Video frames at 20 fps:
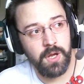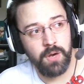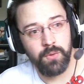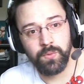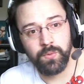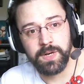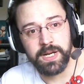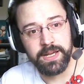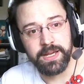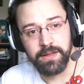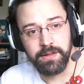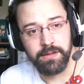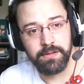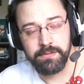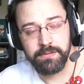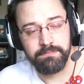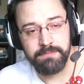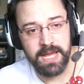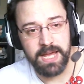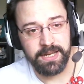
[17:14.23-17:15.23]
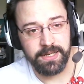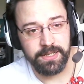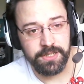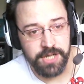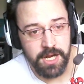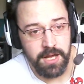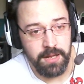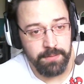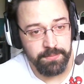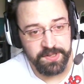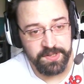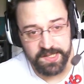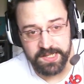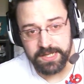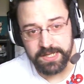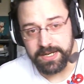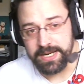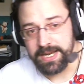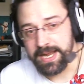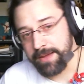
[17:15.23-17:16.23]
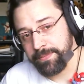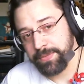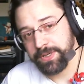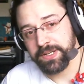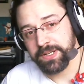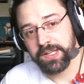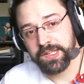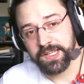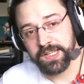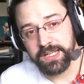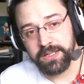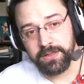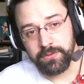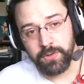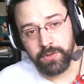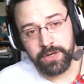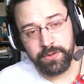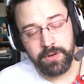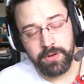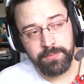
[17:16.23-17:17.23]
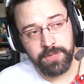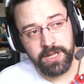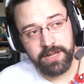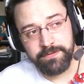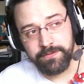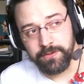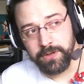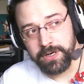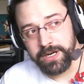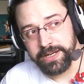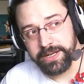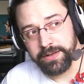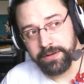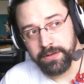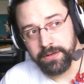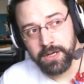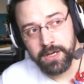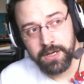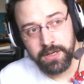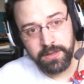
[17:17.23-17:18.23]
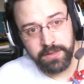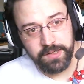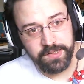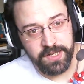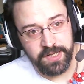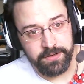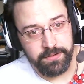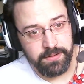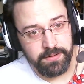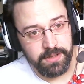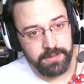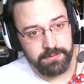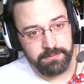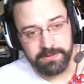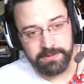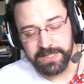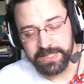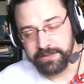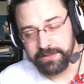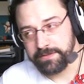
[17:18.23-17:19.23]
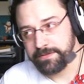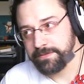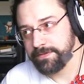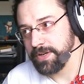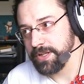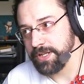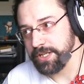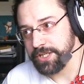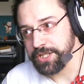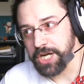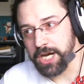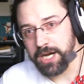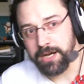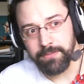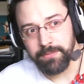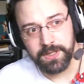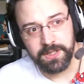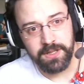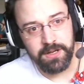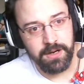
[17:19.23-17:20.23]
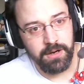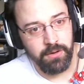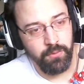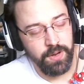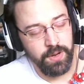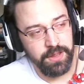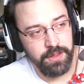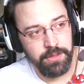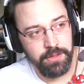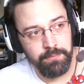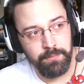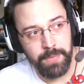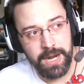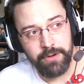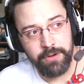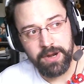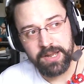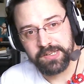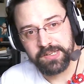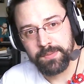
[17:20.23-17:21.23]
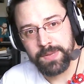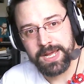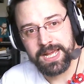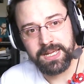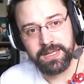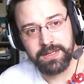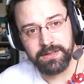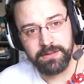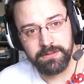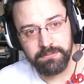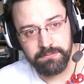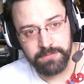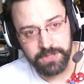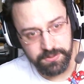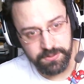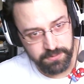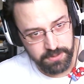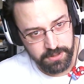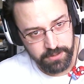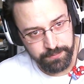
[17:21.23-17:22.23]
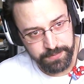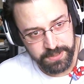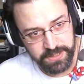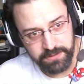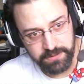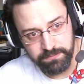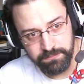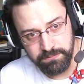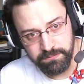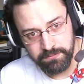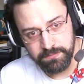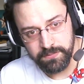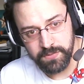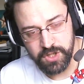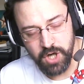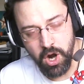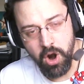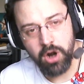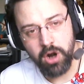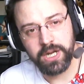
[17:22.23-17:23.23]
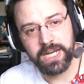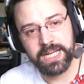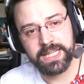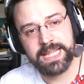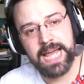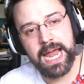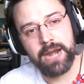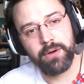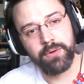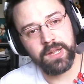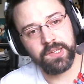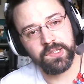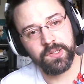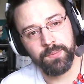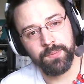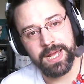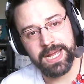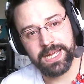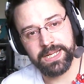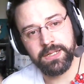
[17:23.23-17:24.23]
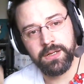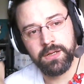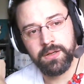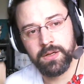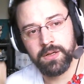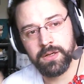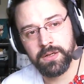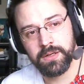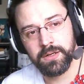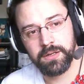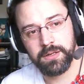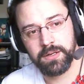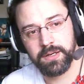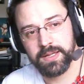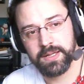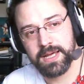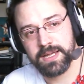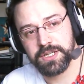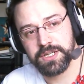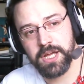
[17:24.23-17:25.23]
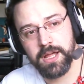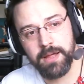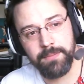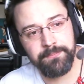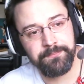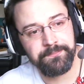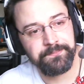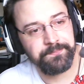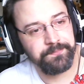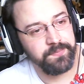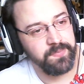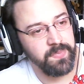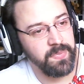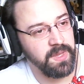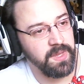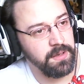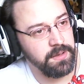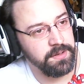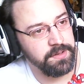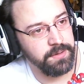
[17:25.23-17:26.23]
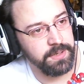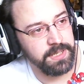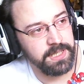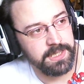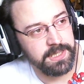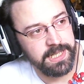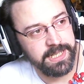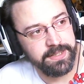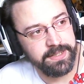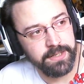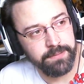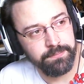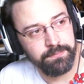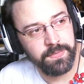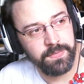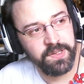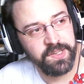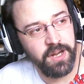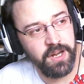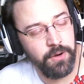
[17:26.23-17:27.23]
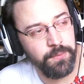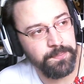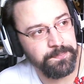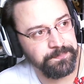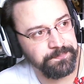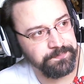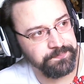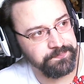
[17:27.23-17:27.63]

with any jobs that I happen to see and want to apply for. I can send her the link for the job along with my resume, and she will help me target that resume to that job so I can land it. So